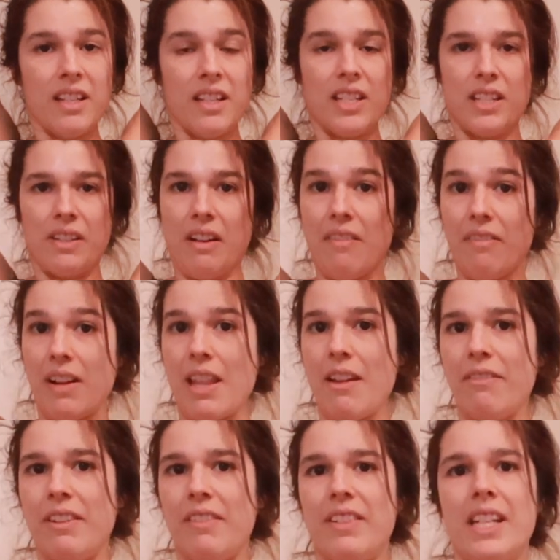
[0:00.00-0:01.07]
So I find
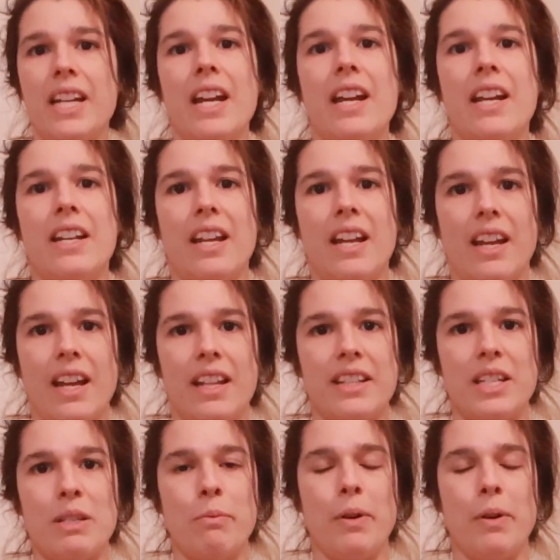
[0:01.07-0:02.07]
that 15 at this